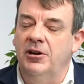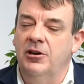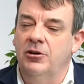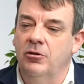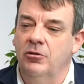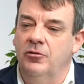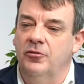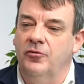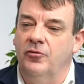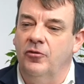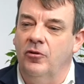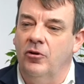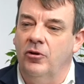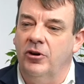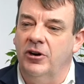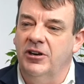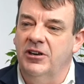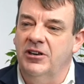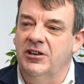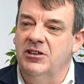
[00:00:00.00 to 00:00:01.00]
look
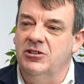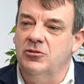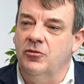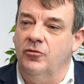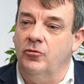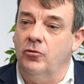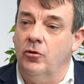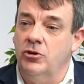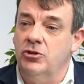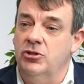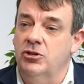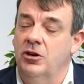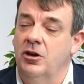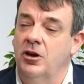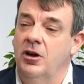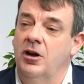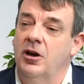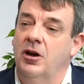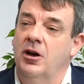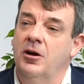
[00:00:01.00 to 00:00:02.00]
for is, of course,
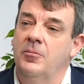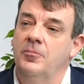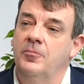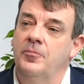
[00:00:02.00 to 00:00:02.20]
a